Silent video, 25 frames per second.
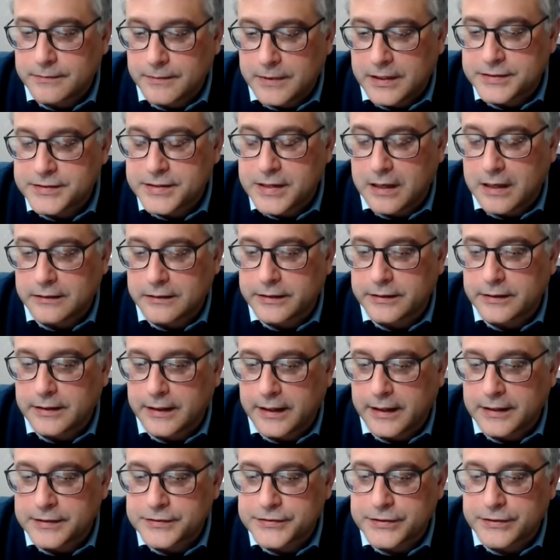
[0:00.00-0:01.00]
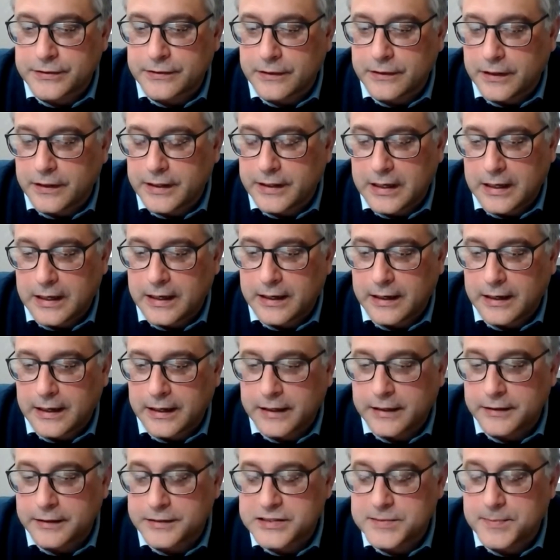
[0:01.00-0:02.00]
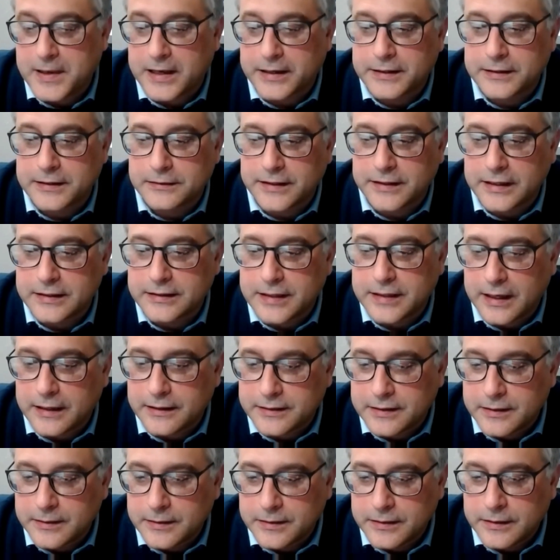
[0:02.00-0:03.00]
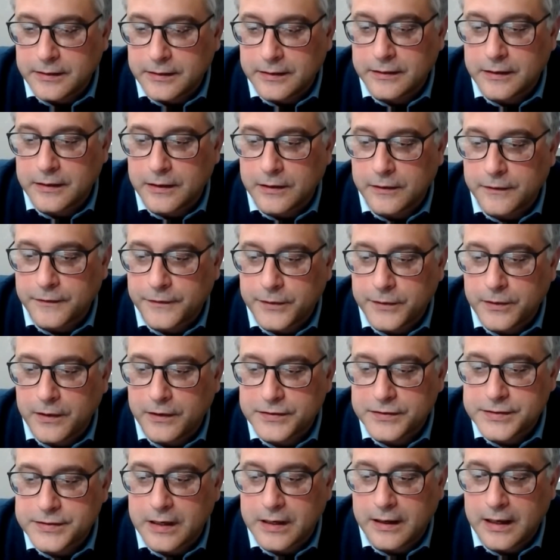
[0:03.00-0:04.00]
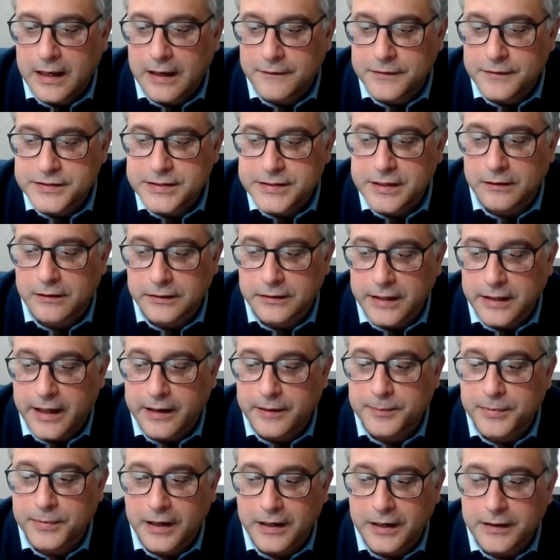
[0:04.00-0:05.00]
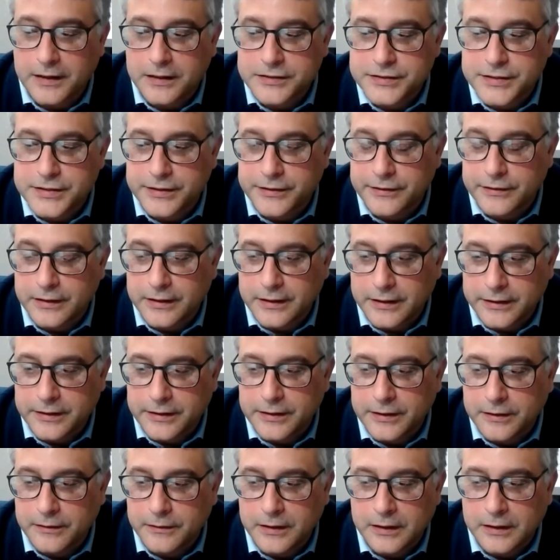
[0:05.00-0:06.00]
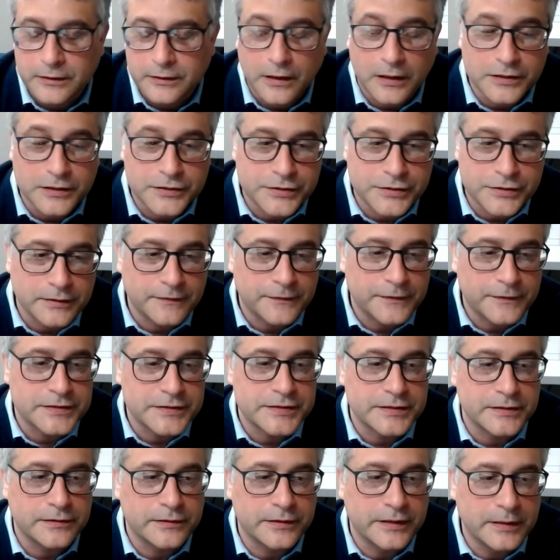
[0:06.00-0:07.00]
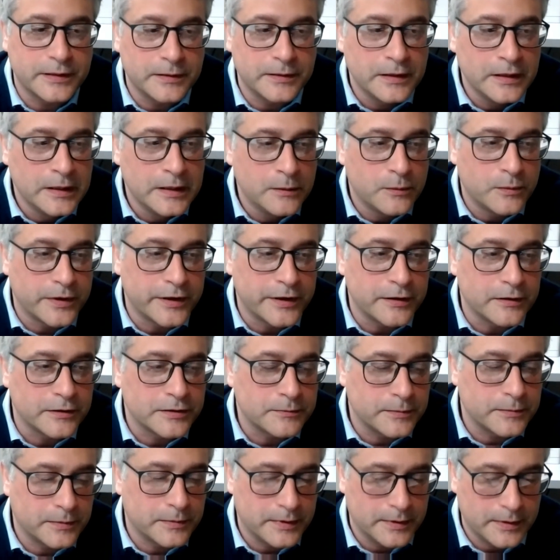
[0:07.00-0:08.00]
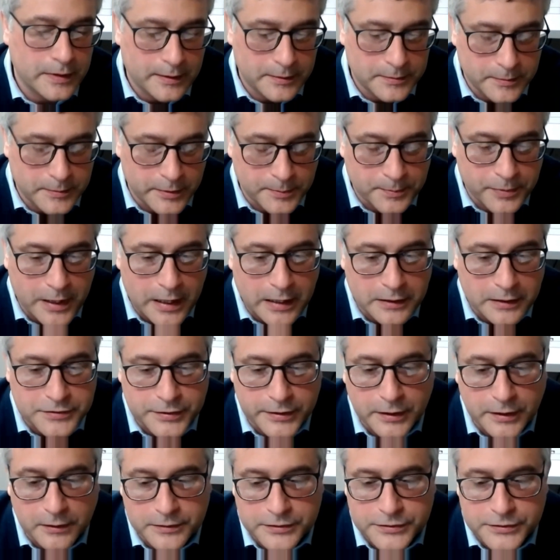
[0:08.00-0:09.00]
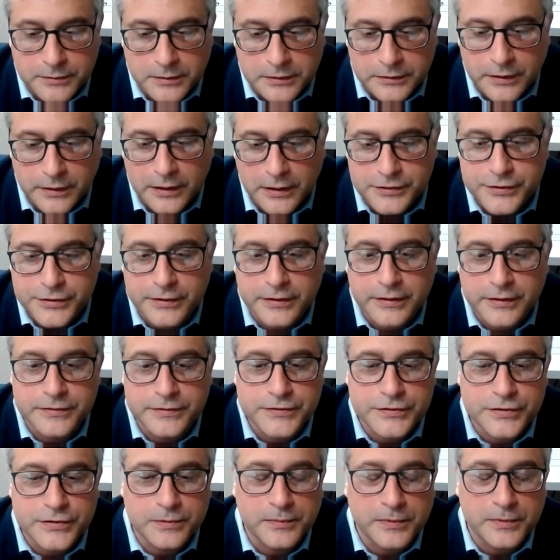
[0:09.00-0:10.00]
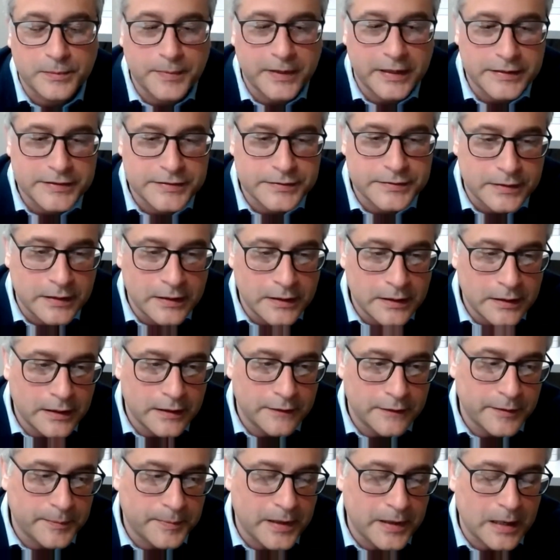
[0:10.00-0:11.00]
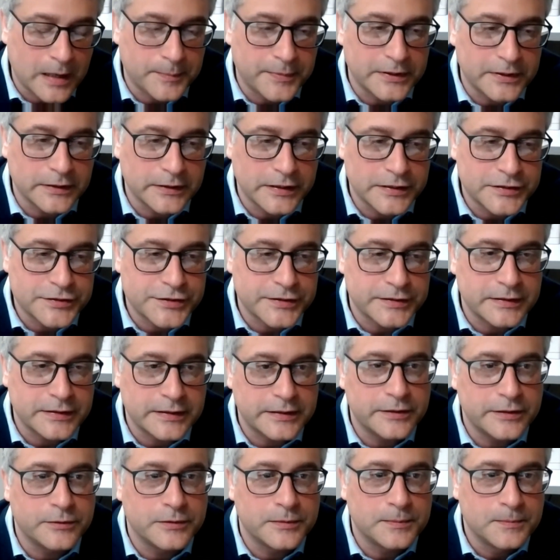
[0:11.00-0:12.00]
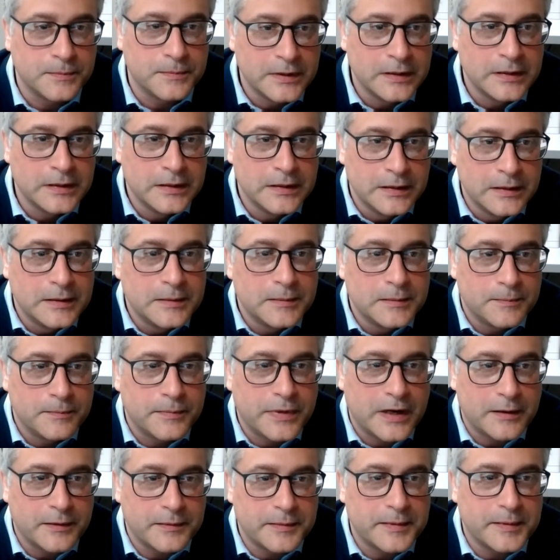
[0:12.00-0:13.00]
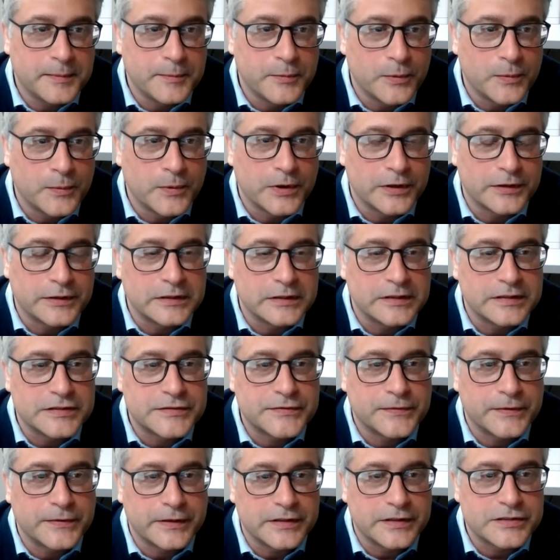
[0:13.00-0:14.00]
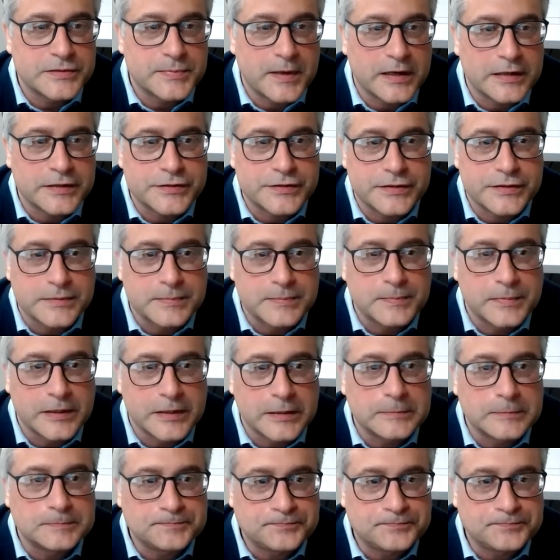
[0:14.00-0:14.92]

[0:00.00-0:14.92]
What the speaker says: A solid answer on. I could speculate that, if you sell a lot of products and you're, a larger facility where your products are going to a larger consumer base of the population, you would probably be more on the list for an inspection. But